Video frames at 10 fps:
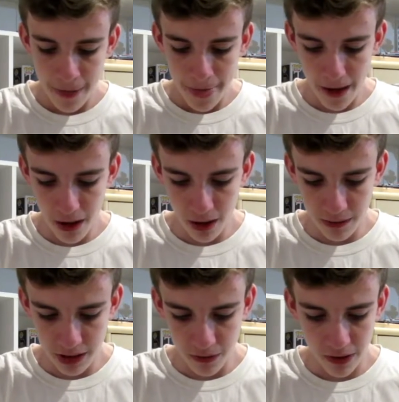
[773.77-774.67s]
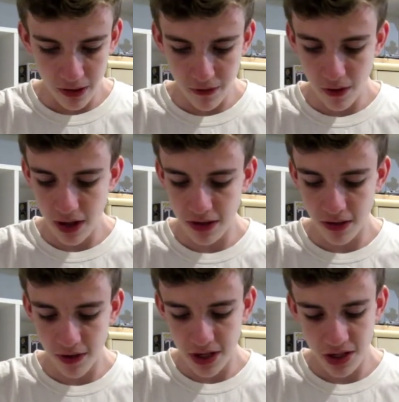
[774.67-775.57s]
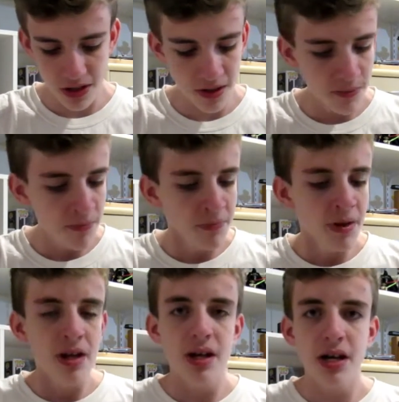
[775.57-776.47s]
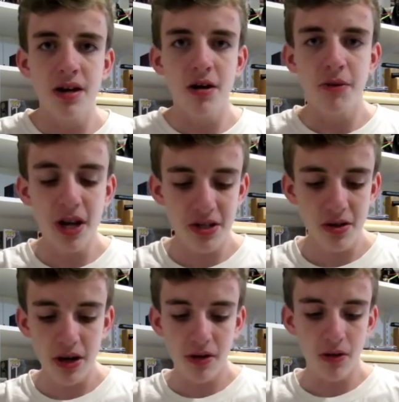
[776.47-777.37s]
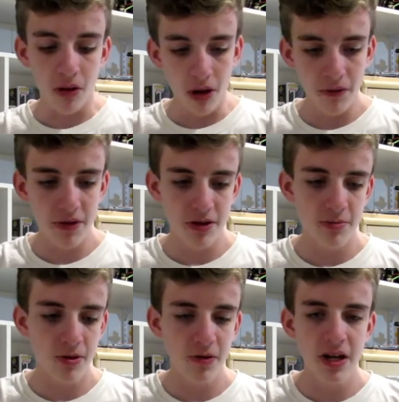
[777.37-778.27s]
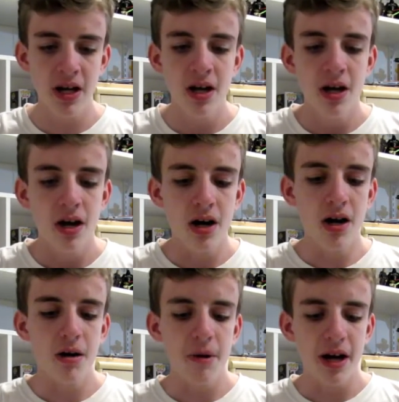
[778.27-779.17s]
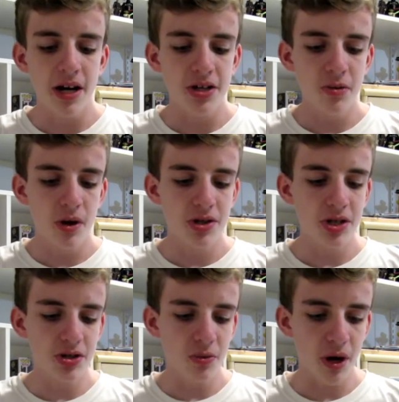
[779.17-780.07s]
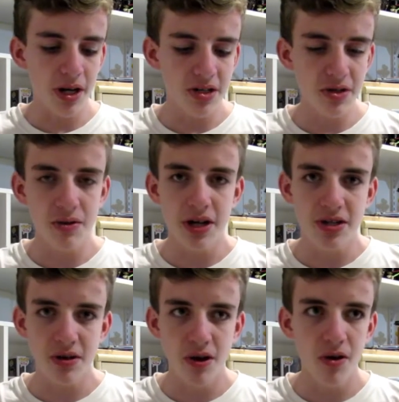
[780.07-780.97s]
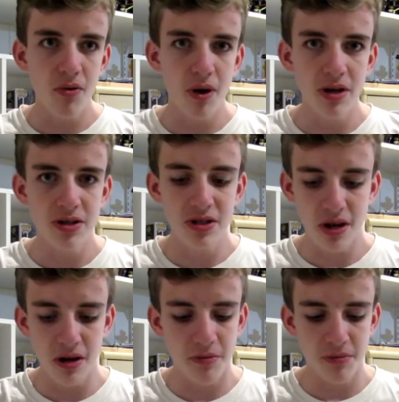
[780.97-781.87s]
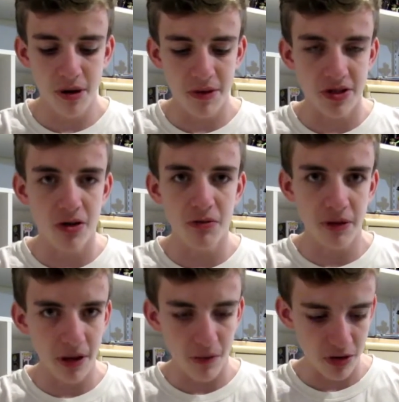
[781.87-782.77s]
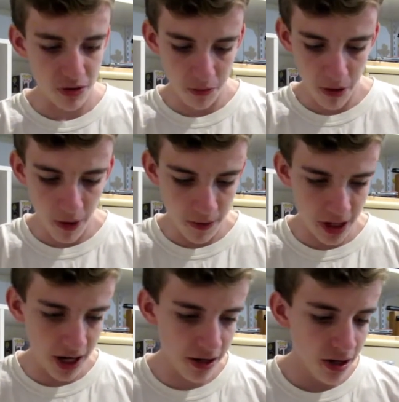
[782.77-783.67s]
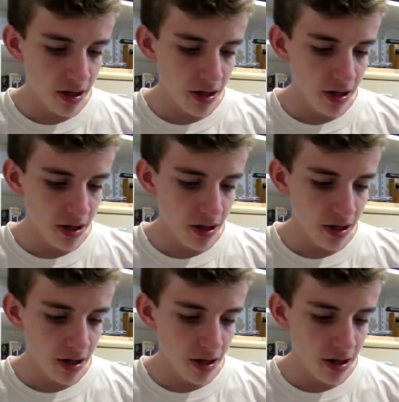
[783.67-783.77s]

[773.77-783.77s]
in the Wind River Reservation. And you guys know I love this movie. I actually watched it twice, 2 days in a row, once by myself and then once with my mom and dad.